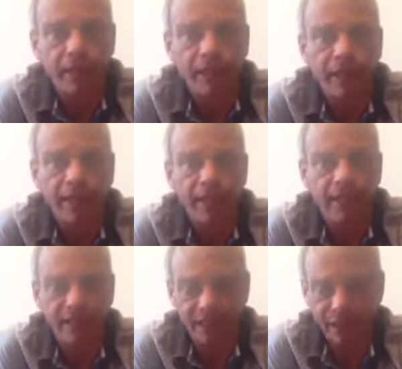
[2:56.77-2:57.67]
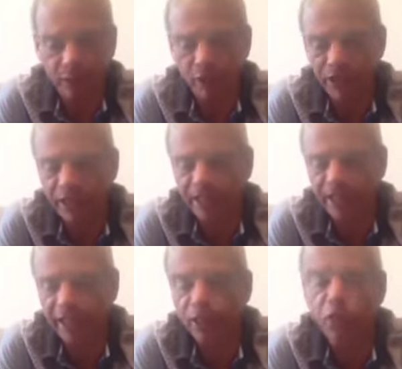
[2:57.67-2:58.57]
In Sainsbury's and
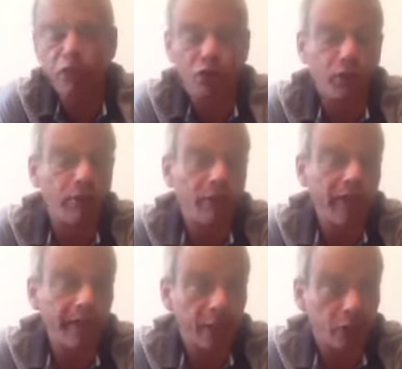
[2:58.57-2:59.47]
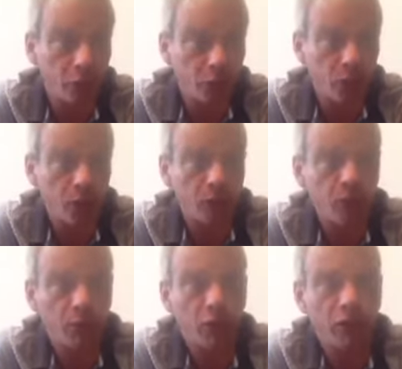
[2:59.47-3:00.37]
Tesco's convenience stores,
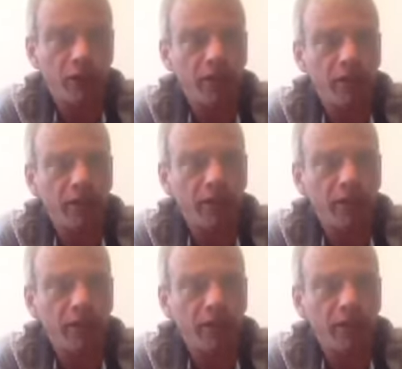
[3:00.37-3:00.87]
which are the